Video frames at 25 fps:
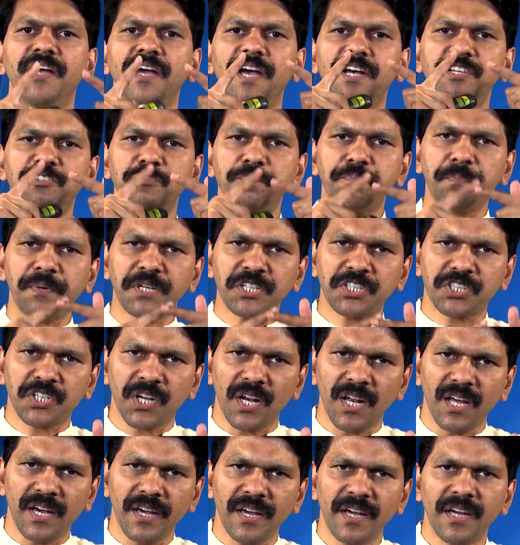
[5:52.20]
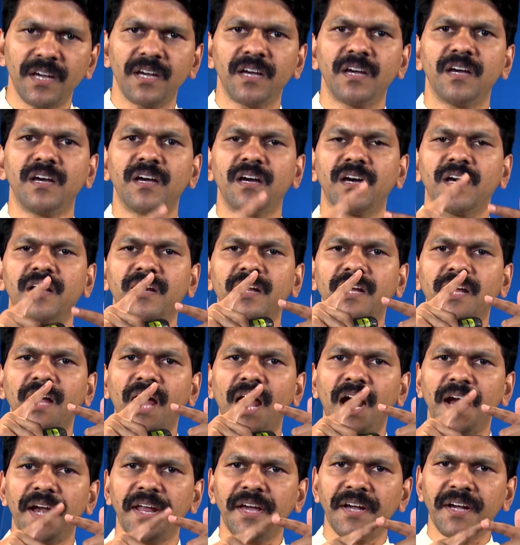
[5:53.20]
especially
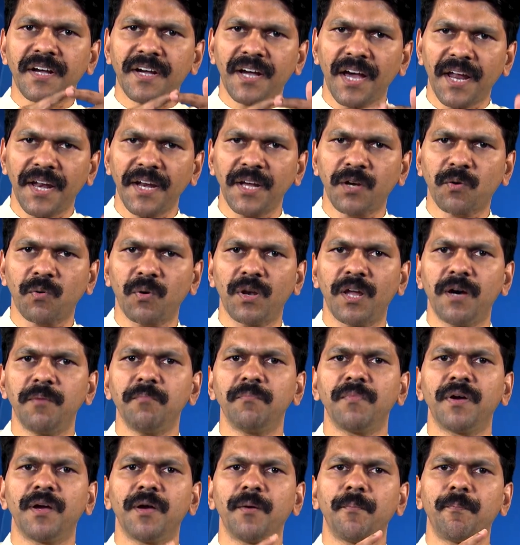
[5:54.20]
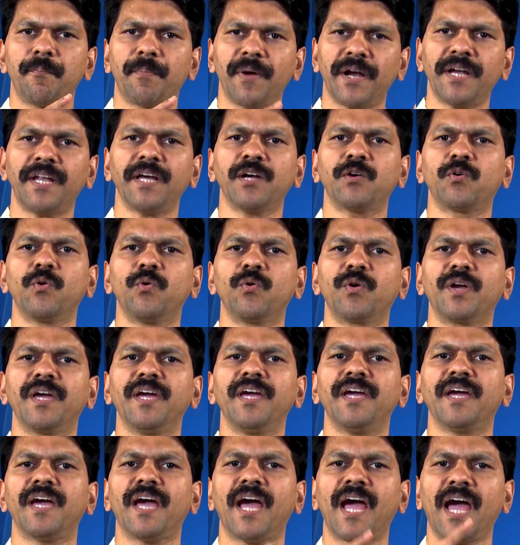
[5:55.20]
regarding curriculum,
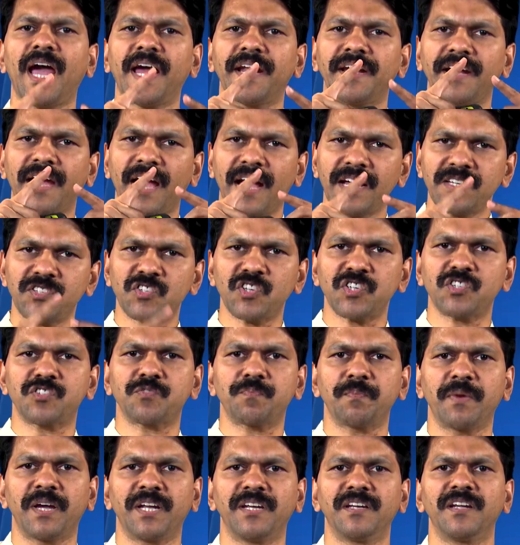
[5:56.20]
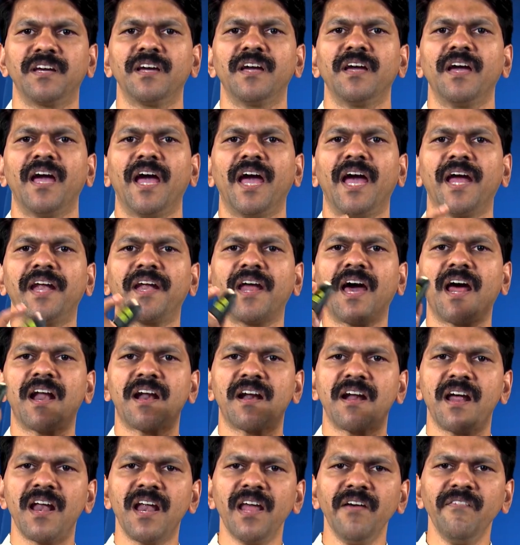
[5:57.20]
pedagogy and assessment and are
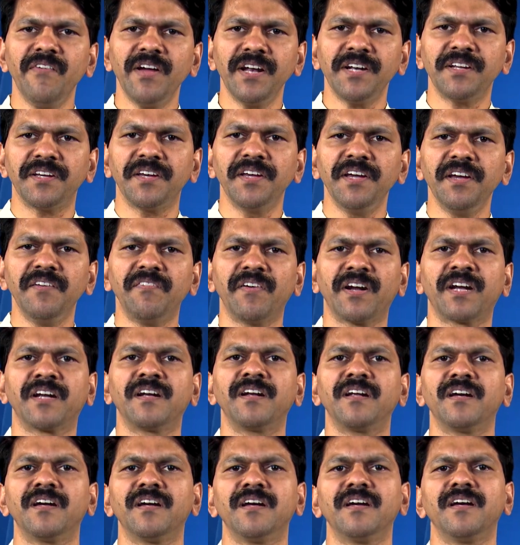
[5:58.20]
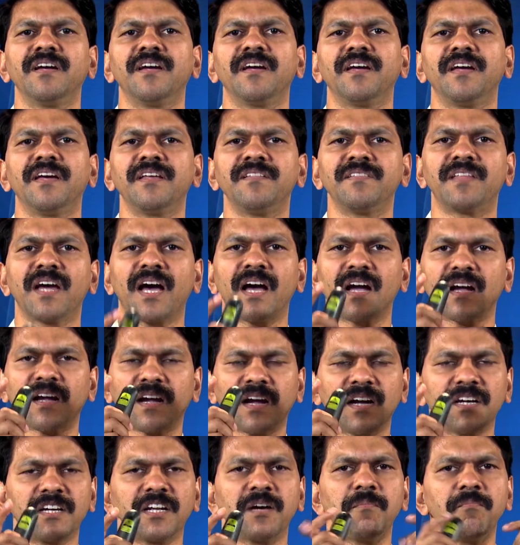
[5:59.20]
relevant even in the
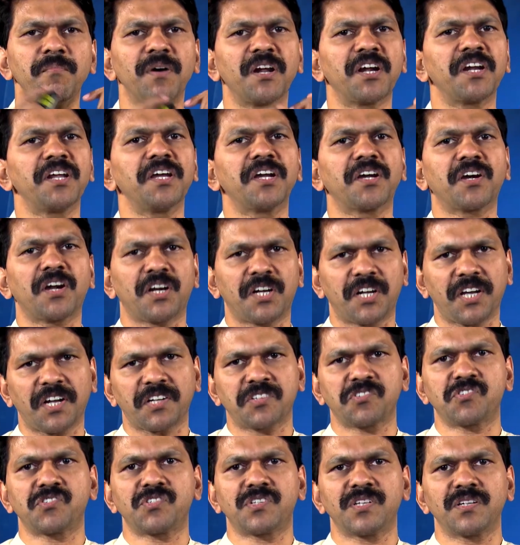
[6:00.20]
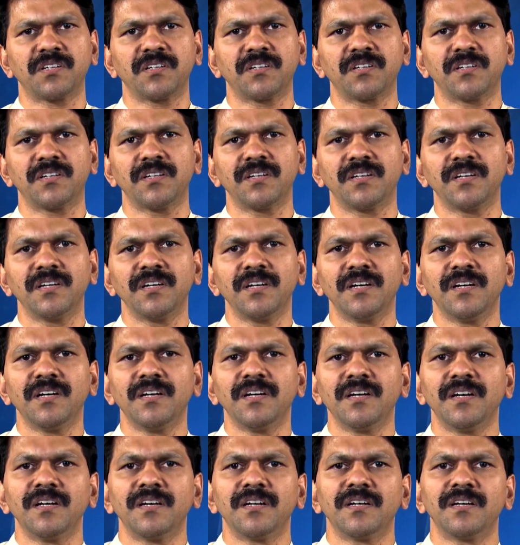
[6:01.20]
contemporary context.
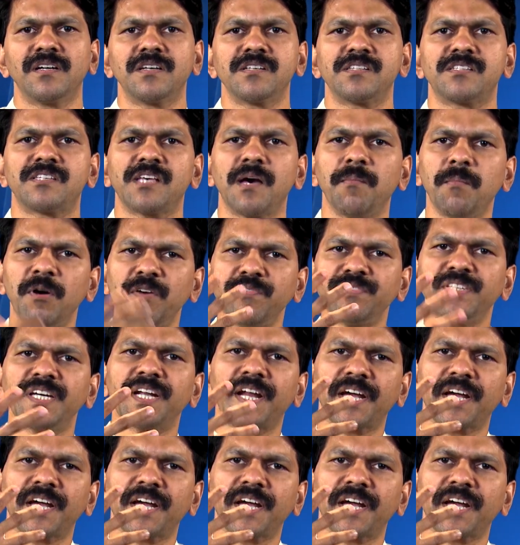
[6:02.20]
Some of the